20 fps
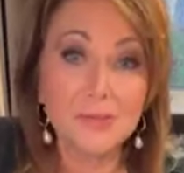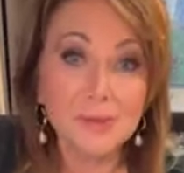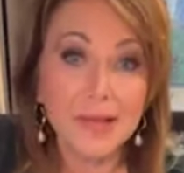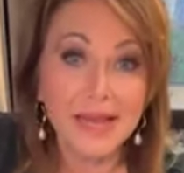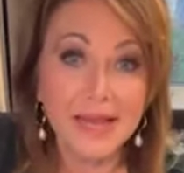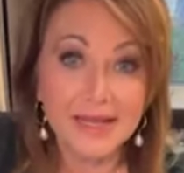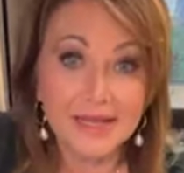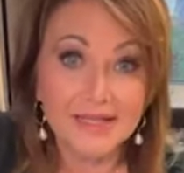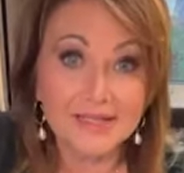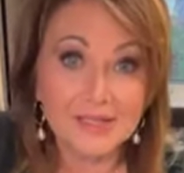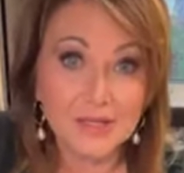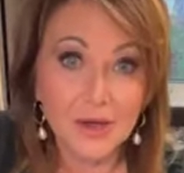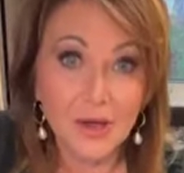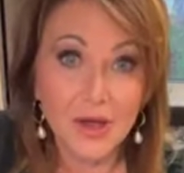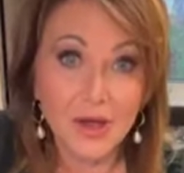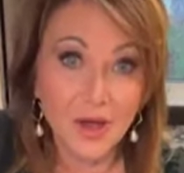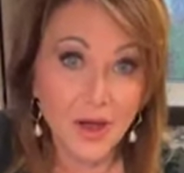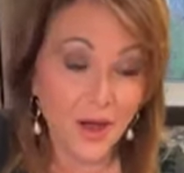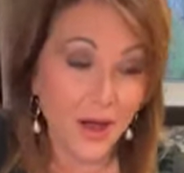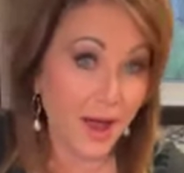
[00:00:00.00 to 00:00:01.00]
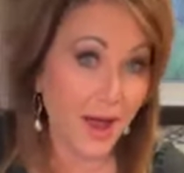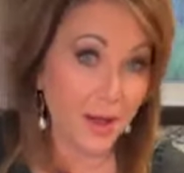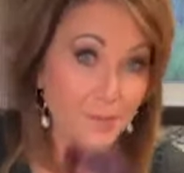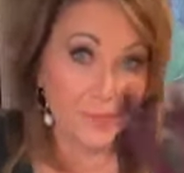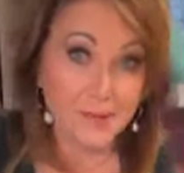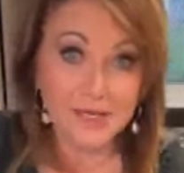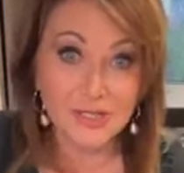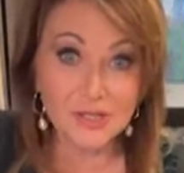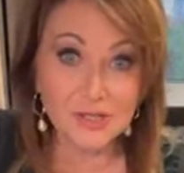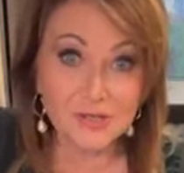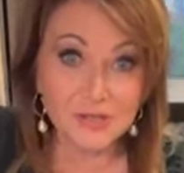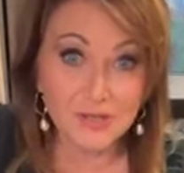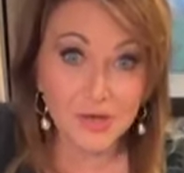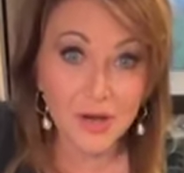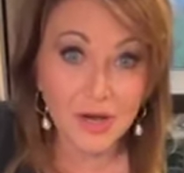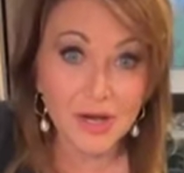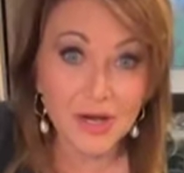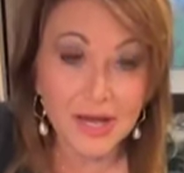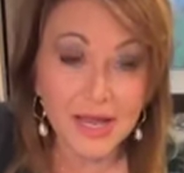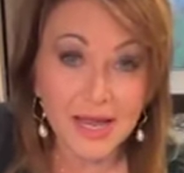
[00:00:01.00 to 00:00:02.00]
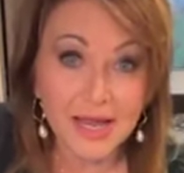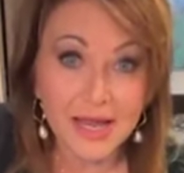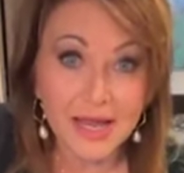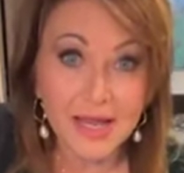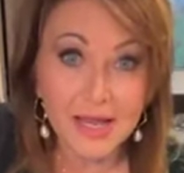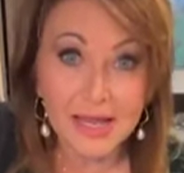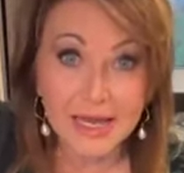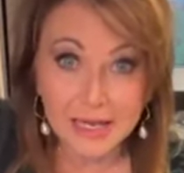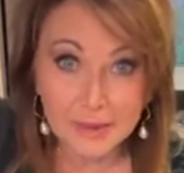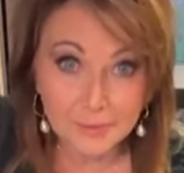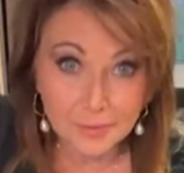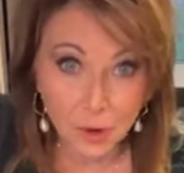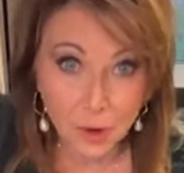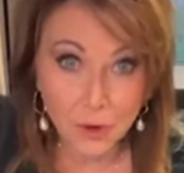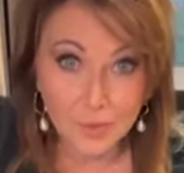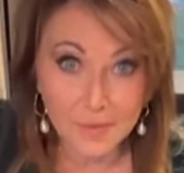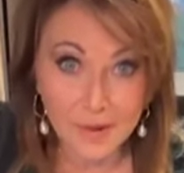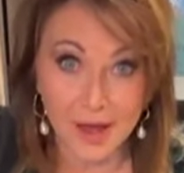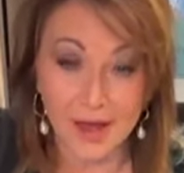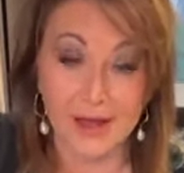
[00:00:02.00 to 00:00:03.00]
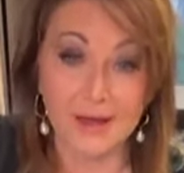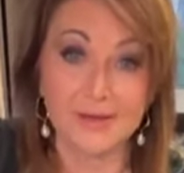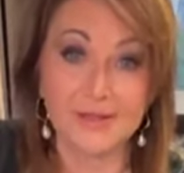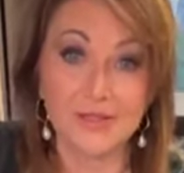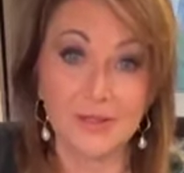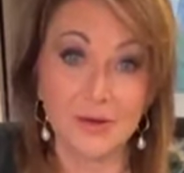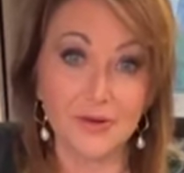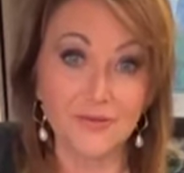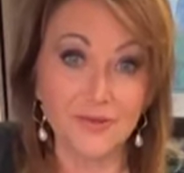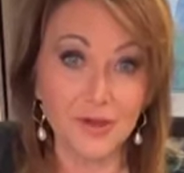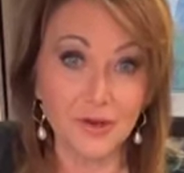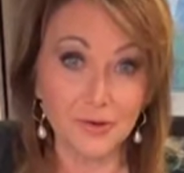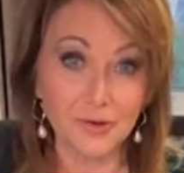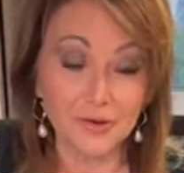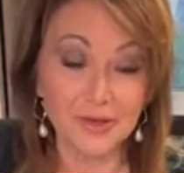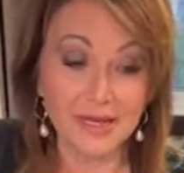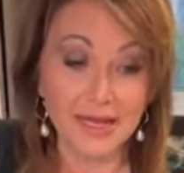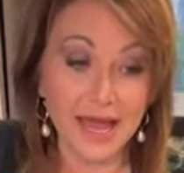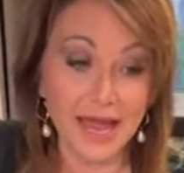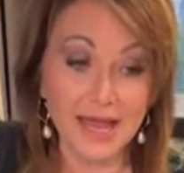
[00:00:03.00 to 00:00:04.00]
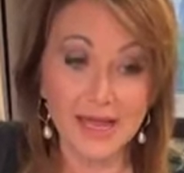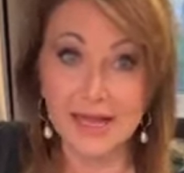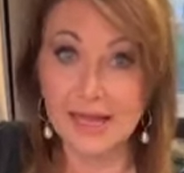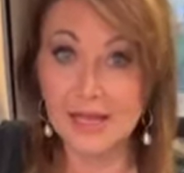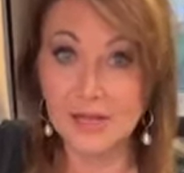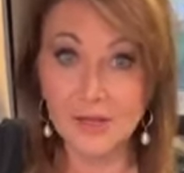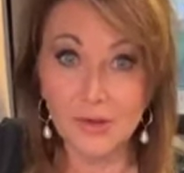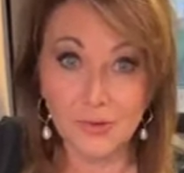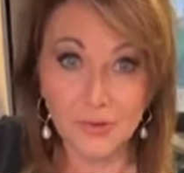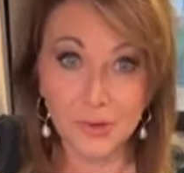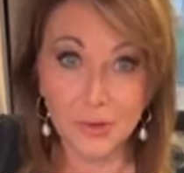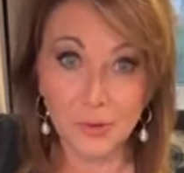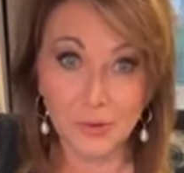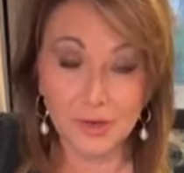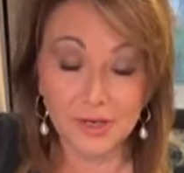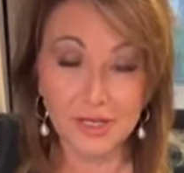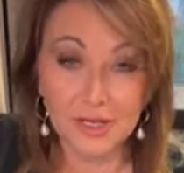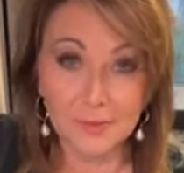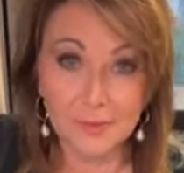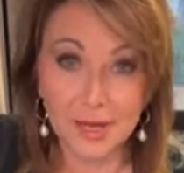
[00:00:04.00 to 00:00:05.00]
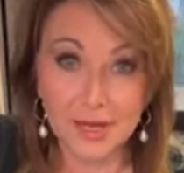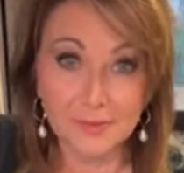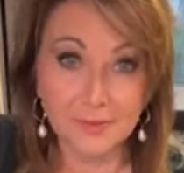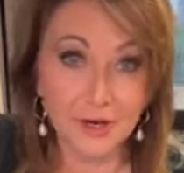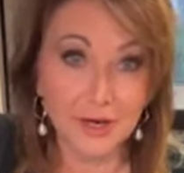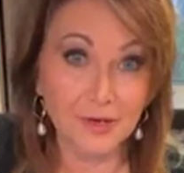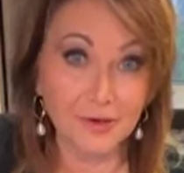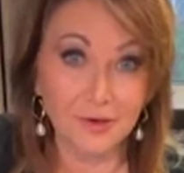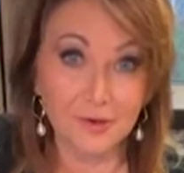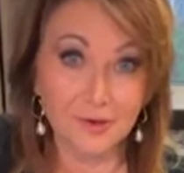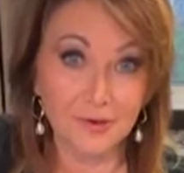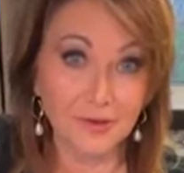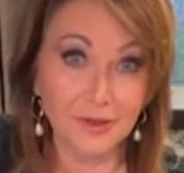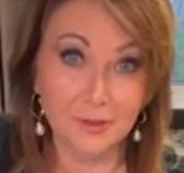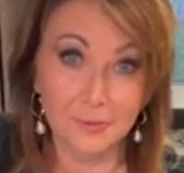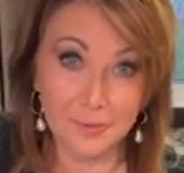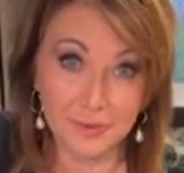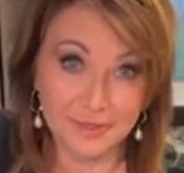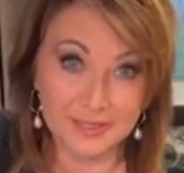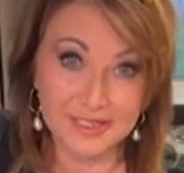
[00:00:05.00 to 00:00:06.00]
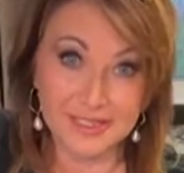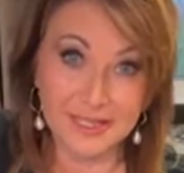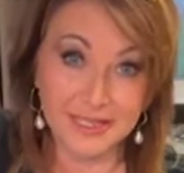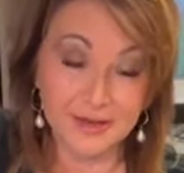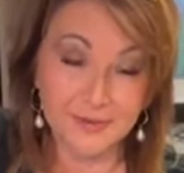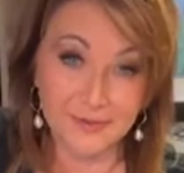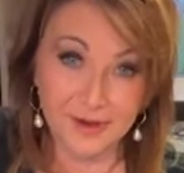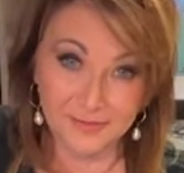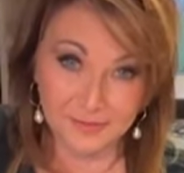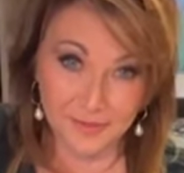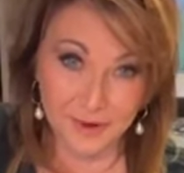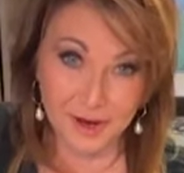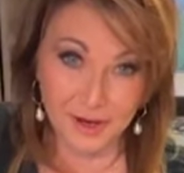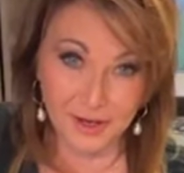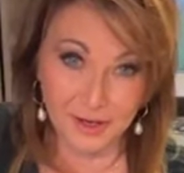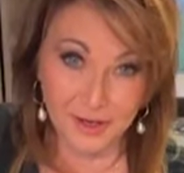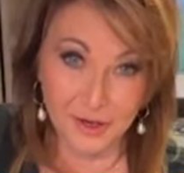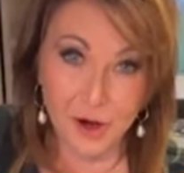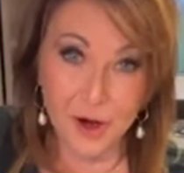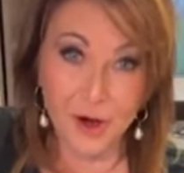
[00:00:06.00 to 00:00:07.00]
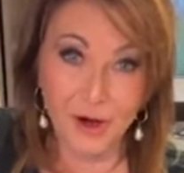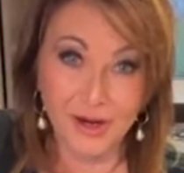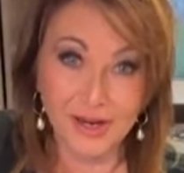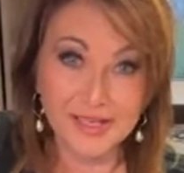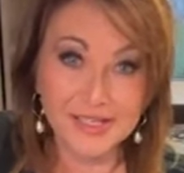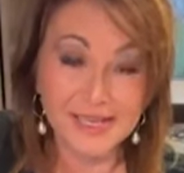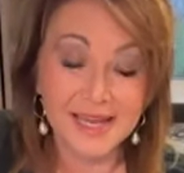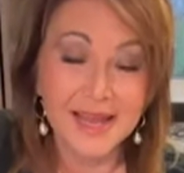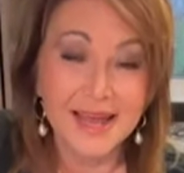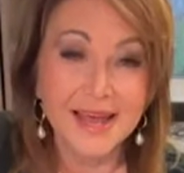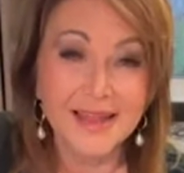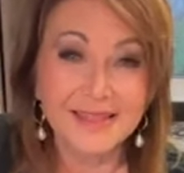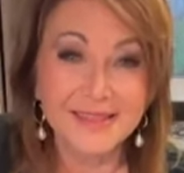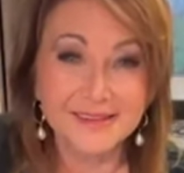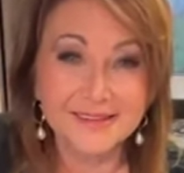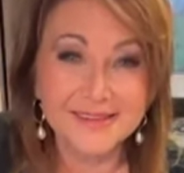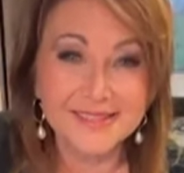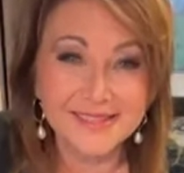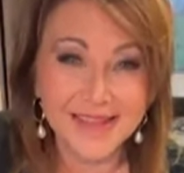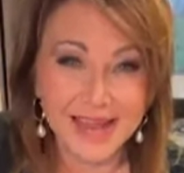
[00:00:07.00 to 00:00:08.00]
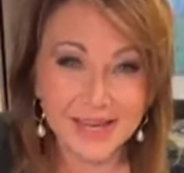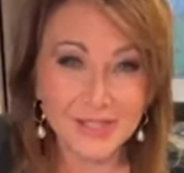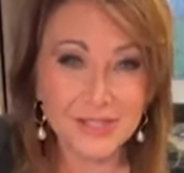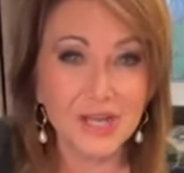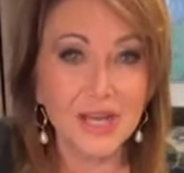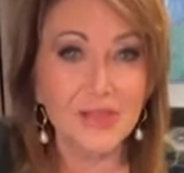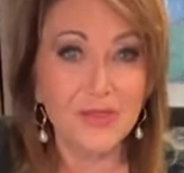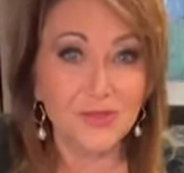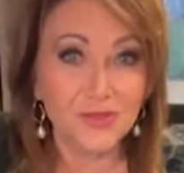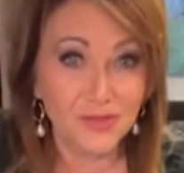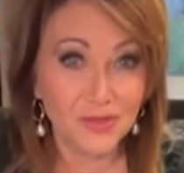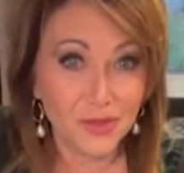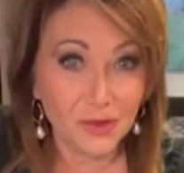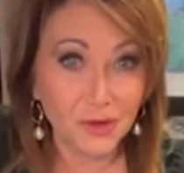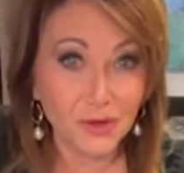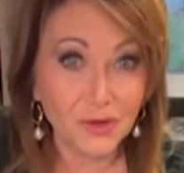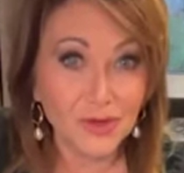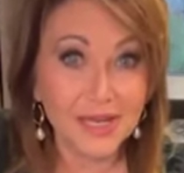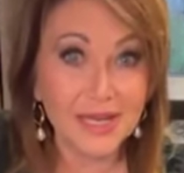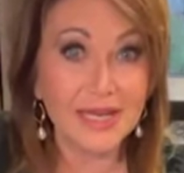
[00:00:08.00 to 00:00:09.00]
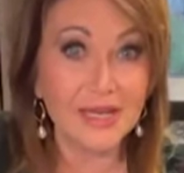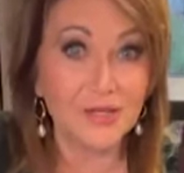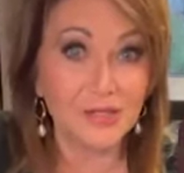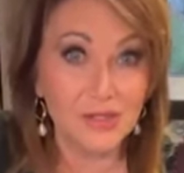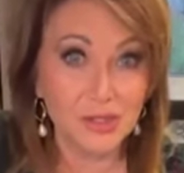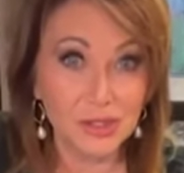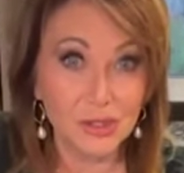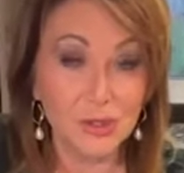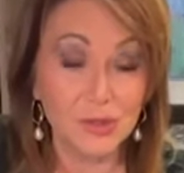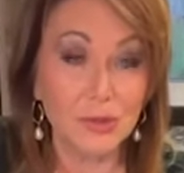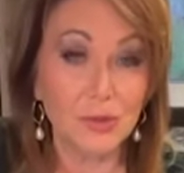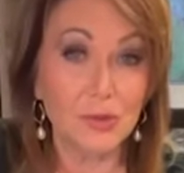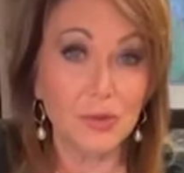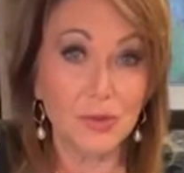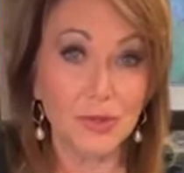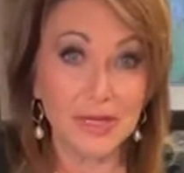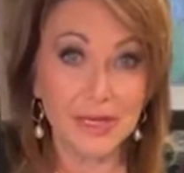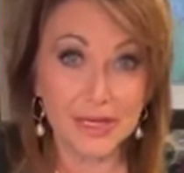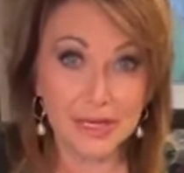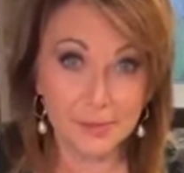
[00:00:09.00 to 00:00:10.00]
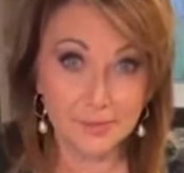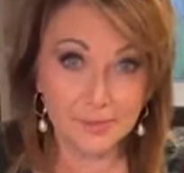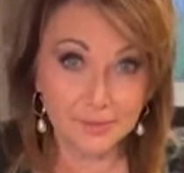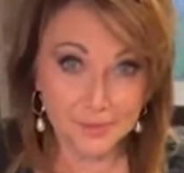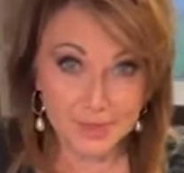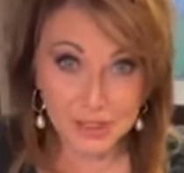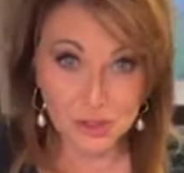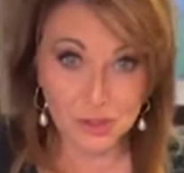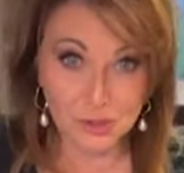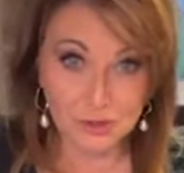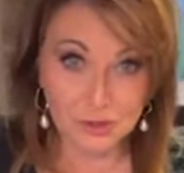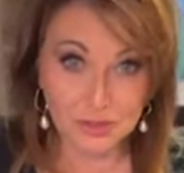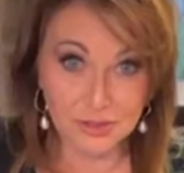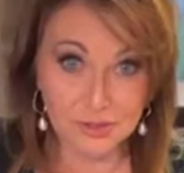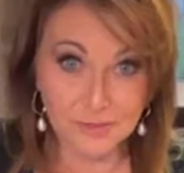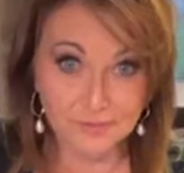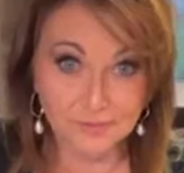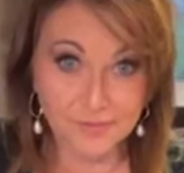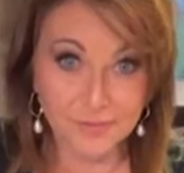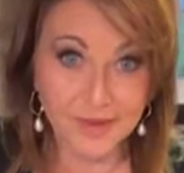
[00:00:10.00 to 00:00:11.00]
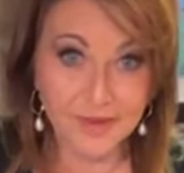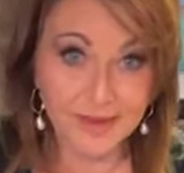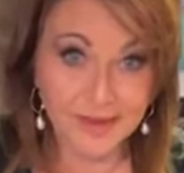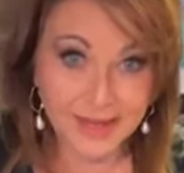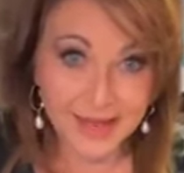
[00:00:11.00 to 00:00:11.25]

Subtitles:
soup cans pictures are, in MoMA. So if you're in New York, you might want to go to the Museum of Modern Art. There is actually 32 pictures,